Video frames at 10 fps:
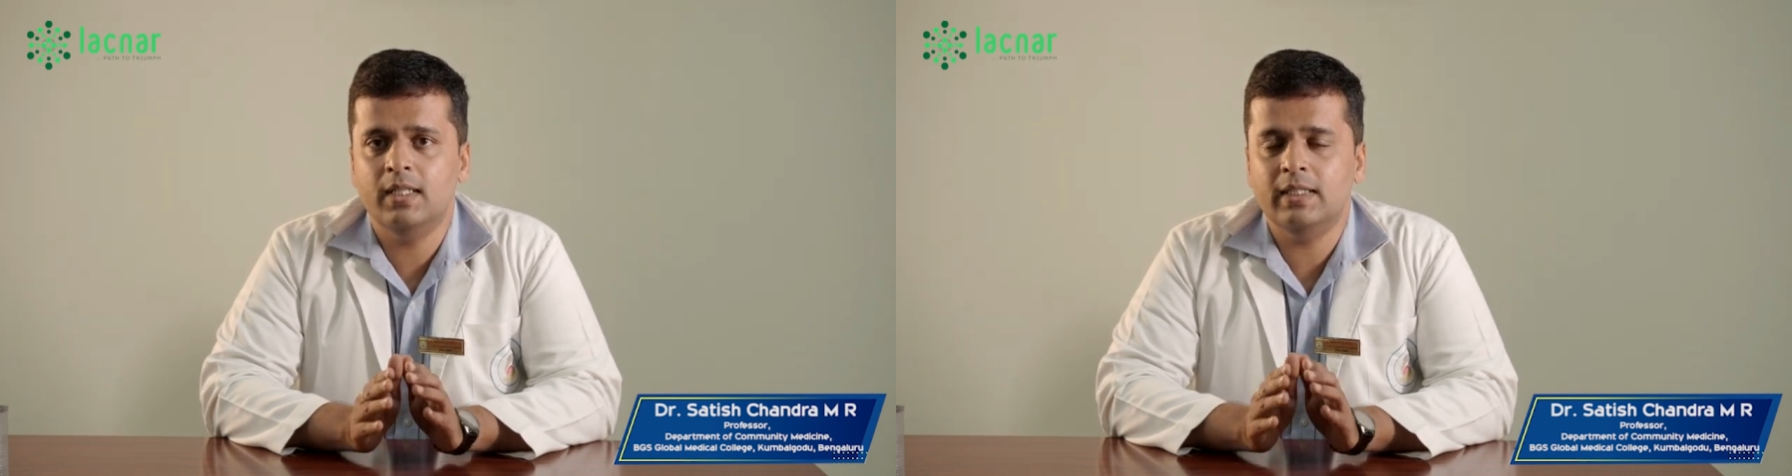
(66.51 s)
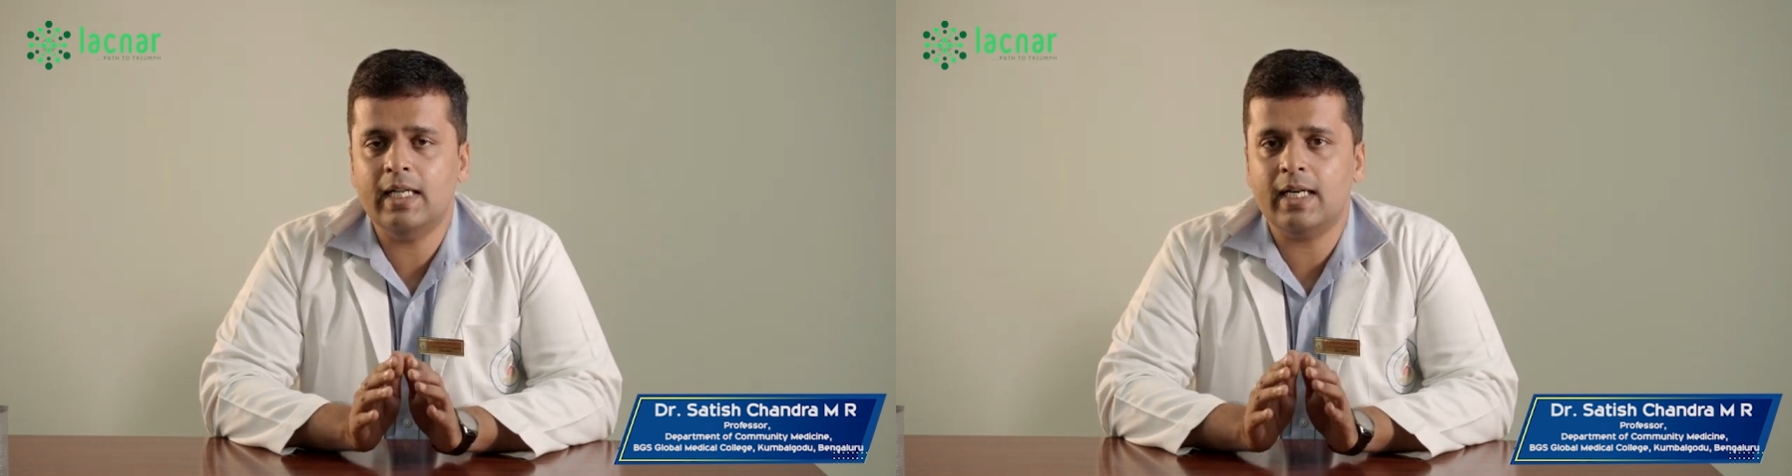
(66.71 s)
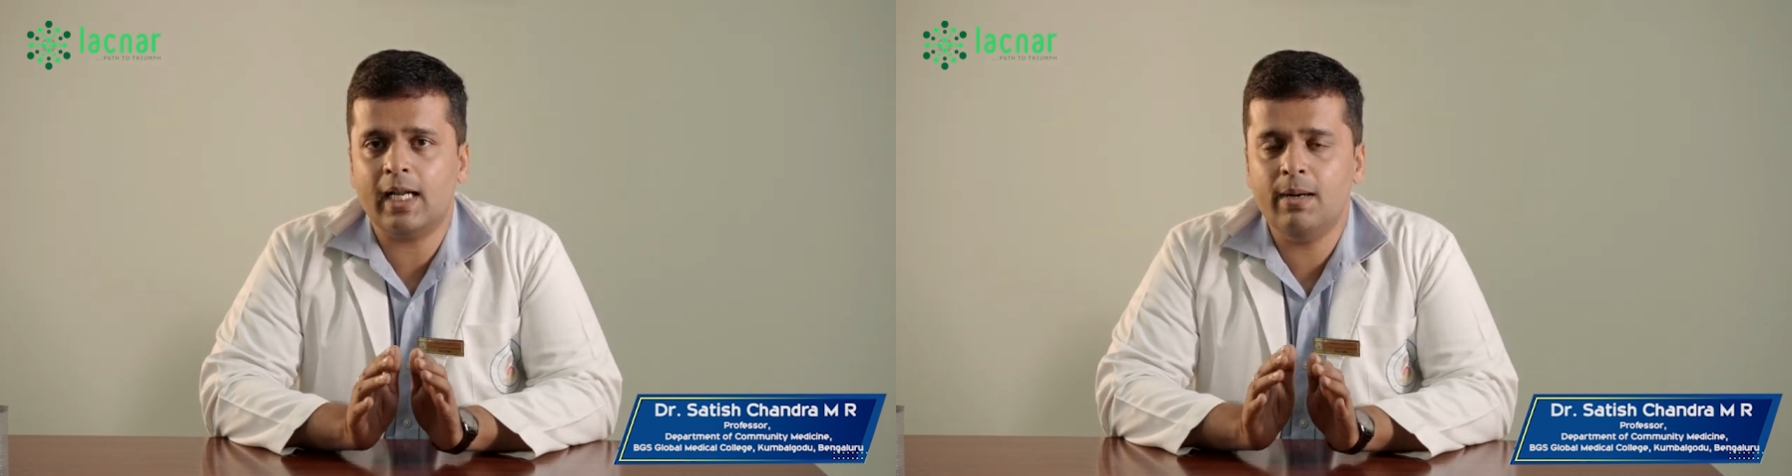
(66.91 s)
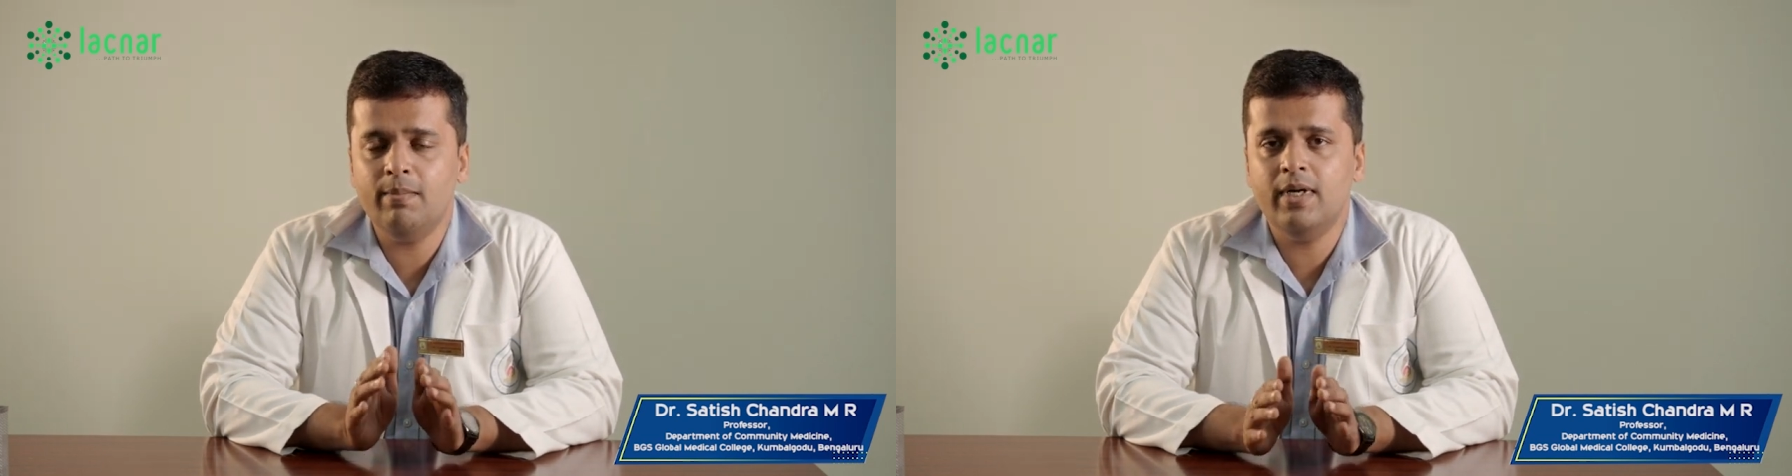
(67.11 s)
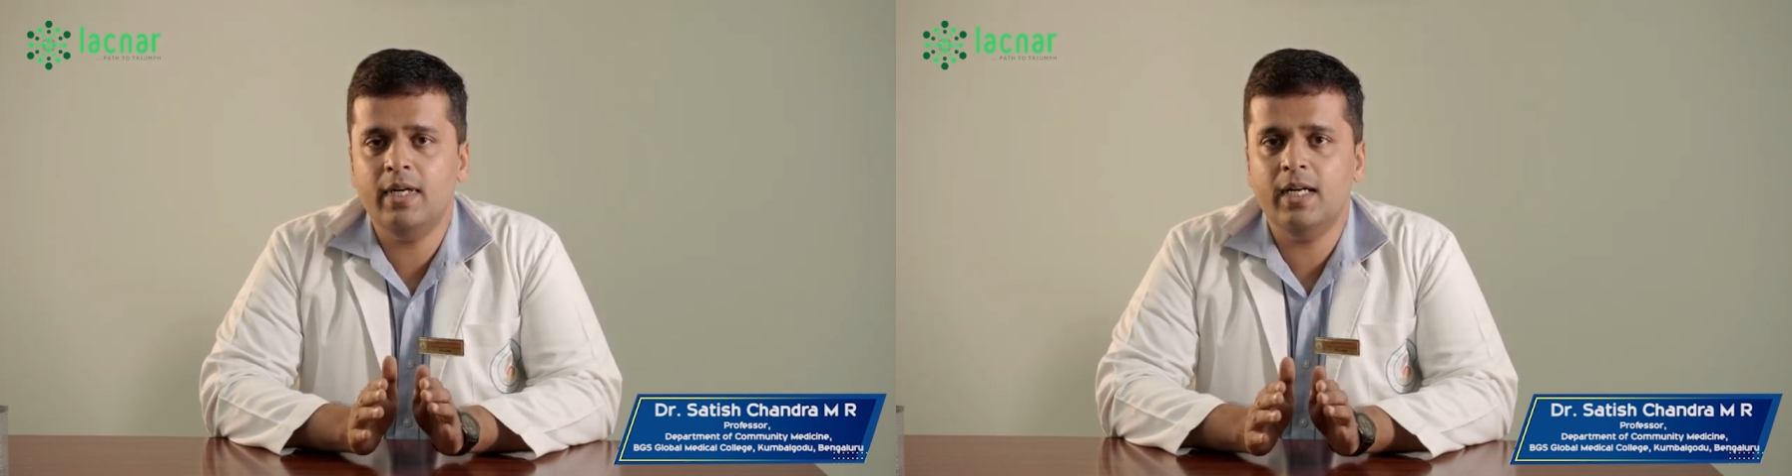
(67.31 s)
the
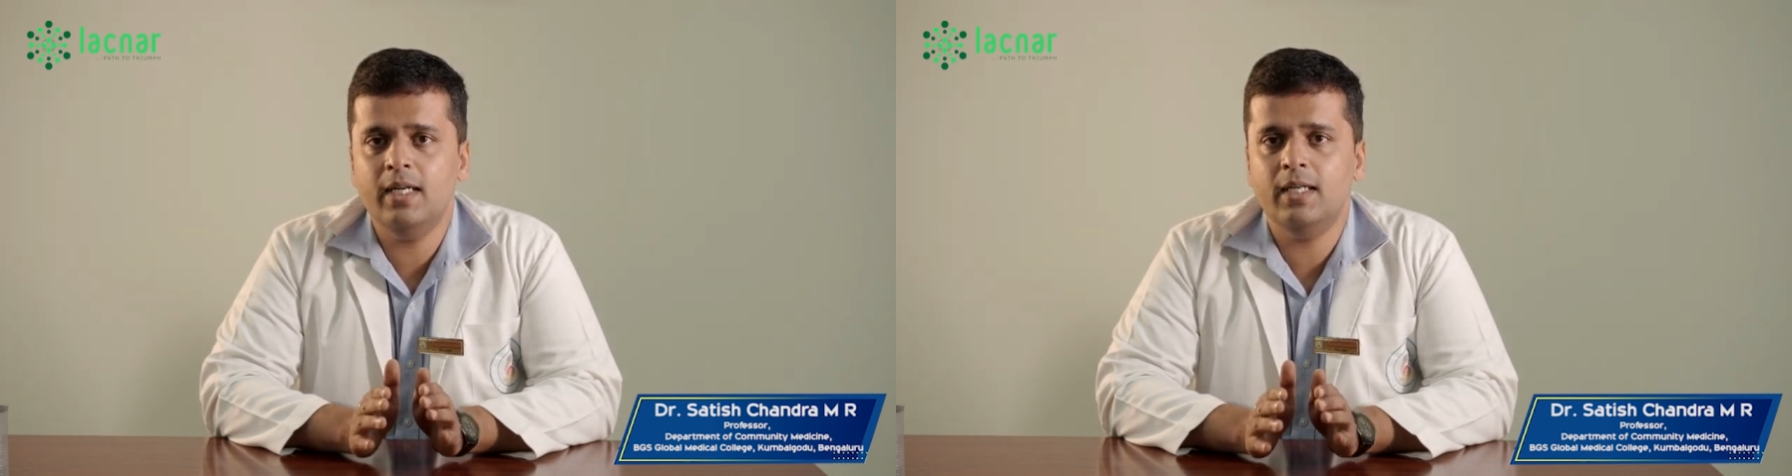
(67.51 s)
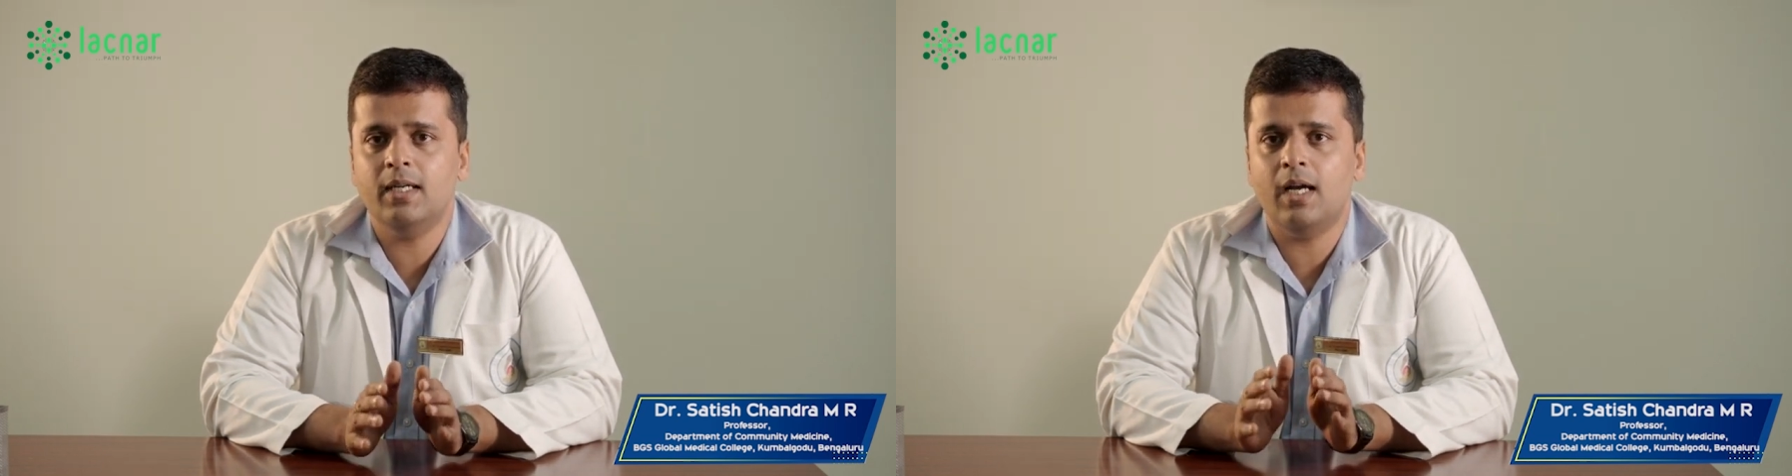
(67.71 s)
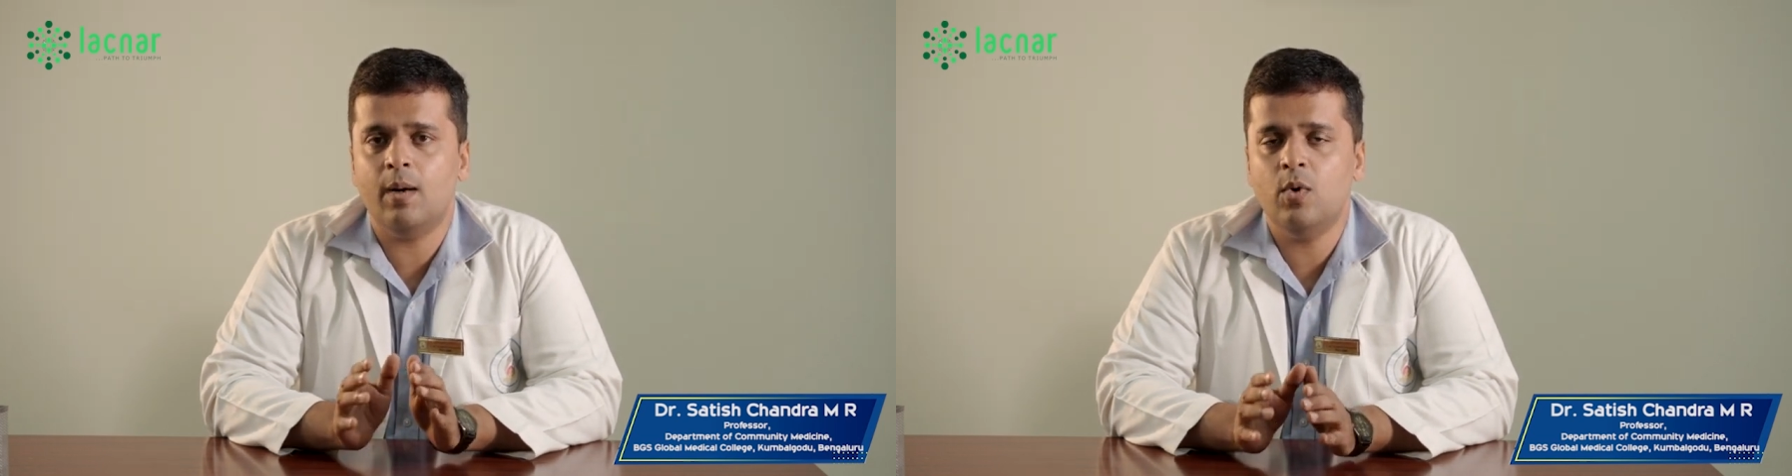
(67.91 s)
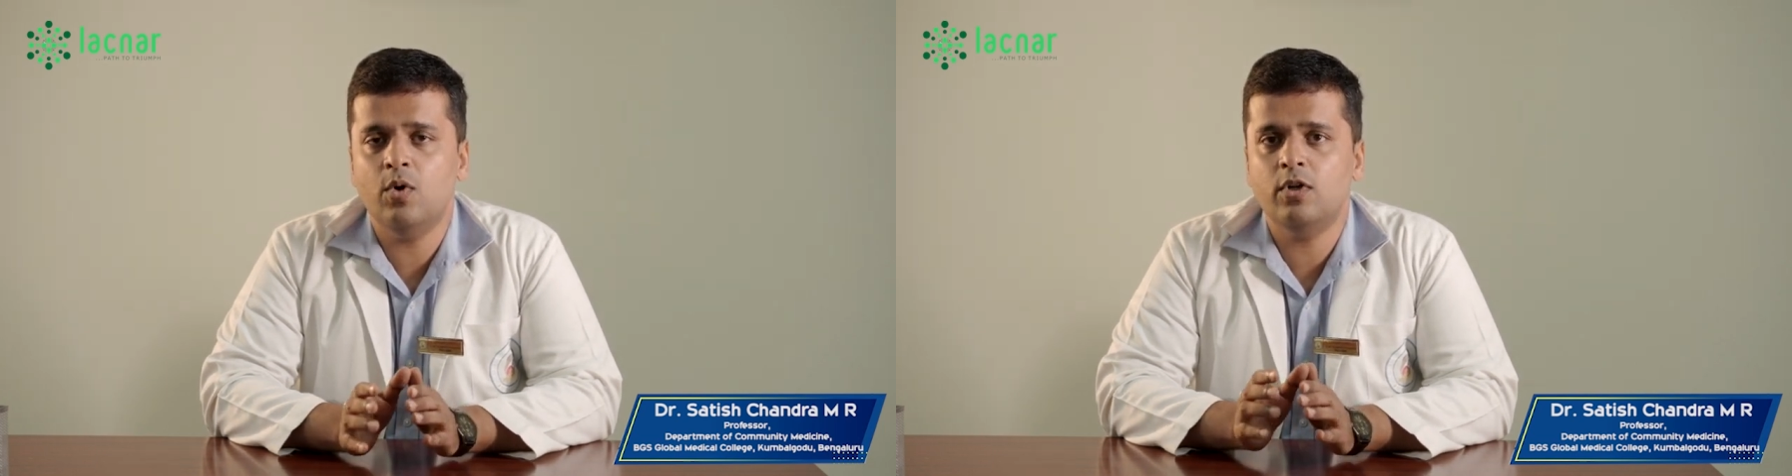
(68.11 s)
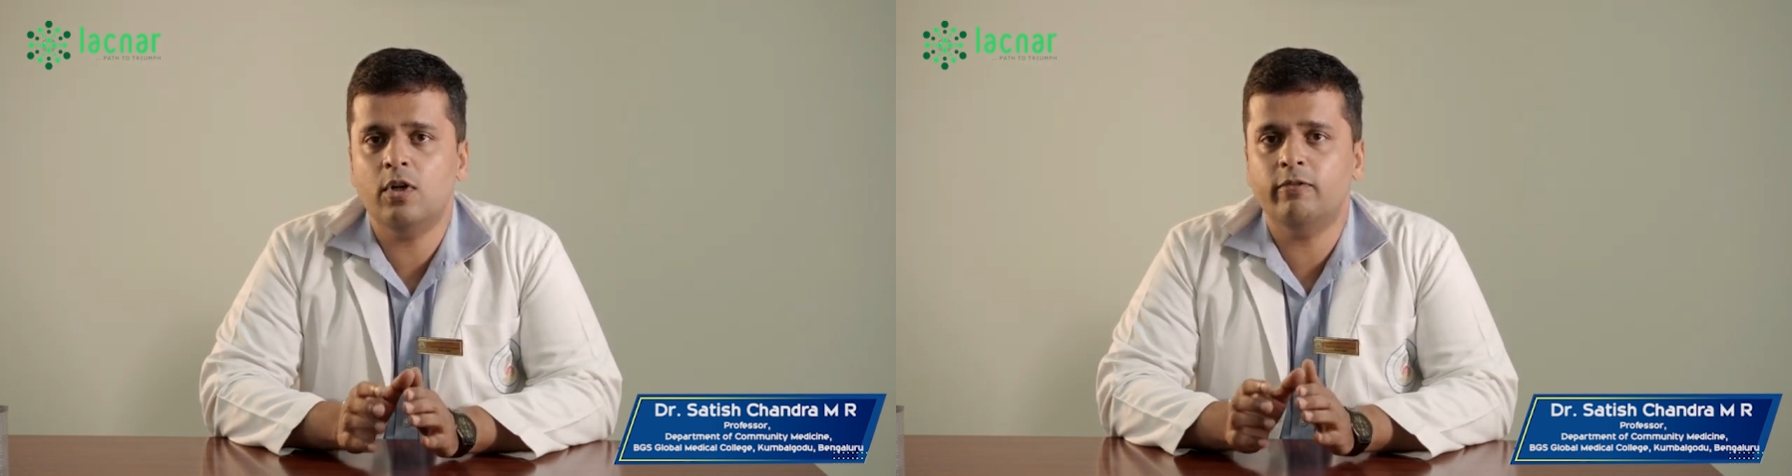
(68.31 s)
recommended
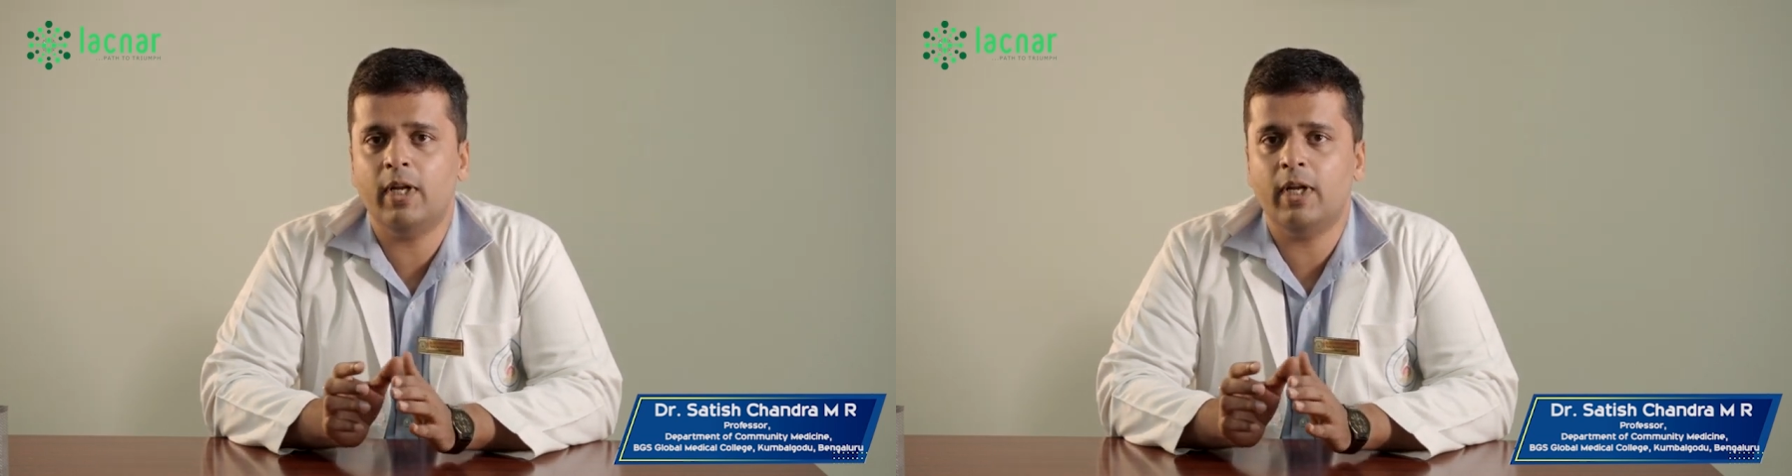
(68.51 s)
amount of